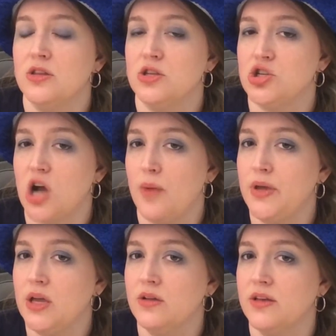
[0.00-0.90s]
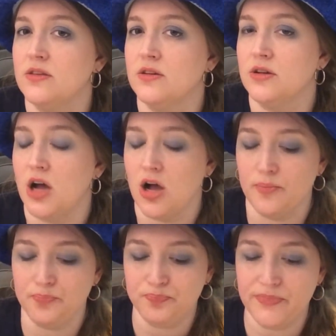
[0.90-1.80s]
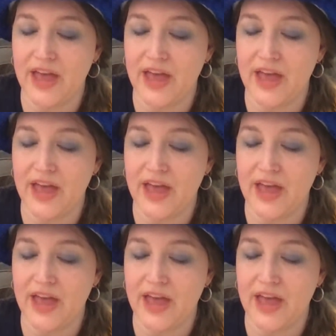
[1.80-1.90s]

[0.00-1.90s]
shopping, like the